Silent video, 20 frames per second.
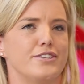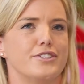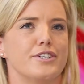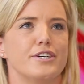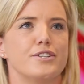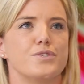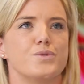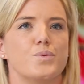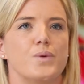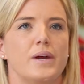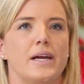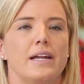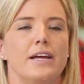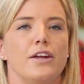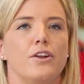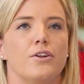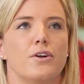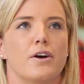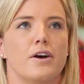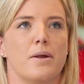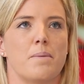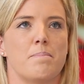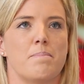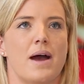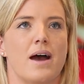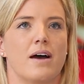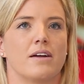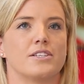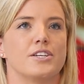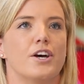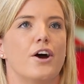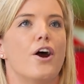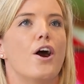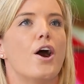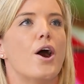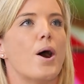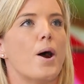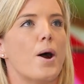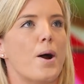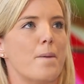So it's really not about,
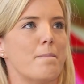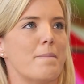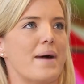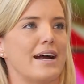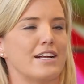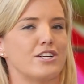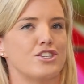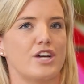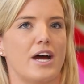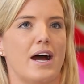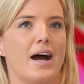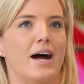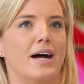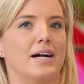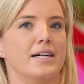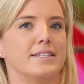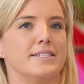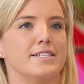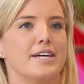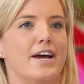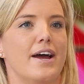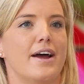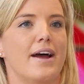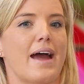oh, my child